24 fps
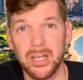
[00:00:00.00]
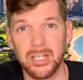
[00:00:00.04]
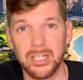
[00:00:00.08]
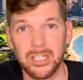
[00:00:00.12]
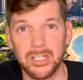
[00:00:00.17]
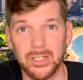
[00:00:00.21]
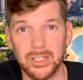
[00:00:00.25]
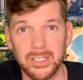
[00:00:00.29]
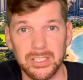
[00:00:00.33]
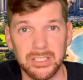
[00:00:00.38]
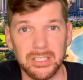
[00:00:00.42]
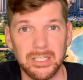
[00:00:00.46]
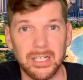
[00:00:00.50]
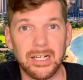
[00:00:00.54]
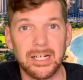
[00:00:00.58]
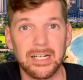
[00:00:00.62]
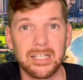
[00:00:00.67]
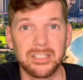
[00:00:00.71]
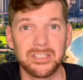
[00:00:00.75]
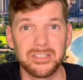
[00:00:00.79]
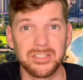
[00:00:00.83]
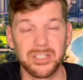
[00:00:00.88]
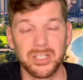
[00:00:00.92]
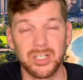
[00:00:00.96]
here on the
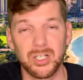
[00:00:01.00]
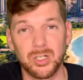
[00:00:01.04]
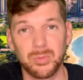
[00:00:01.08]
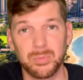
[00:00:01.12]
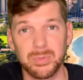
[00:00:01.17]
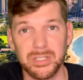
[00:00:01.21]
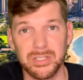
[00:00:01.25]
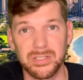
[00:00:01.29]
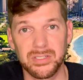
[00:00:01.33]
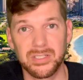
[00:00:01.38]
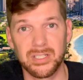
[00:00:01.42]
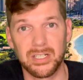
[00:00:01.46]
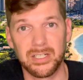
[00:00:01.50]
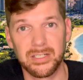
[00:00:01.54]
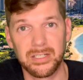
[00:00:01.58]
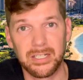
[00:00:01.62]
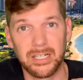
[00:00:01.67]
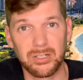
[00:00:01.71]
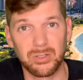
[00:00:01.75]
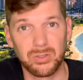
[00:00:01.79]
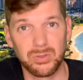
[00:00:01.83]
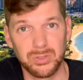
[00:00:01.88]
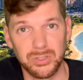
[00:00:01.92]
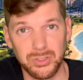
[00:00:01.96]
island to help his son
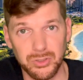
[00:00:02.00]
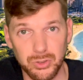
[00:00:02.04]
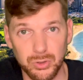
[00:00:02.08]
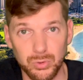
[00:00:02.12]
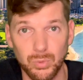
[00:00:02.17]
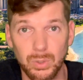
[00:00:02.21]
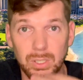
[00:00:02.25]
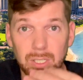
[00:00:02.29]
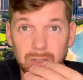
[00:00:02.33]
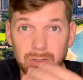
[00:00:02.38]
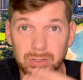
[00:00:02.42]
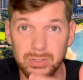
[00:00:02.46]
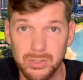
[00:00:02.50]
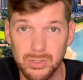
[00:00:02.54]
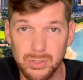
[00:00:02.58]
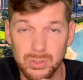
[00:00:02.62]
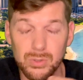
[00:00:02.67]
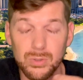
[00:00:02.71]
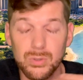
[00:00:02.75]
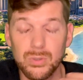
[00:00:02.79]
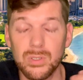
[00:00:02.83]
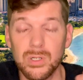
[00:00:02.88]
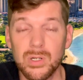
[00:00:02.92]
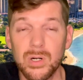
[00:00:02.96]
not only do well in
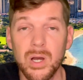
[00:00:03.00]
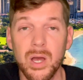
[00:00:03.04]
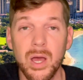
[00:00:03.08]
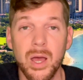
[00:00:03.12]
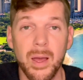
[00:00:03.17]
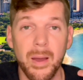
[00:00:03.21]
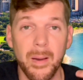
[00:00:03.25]
school,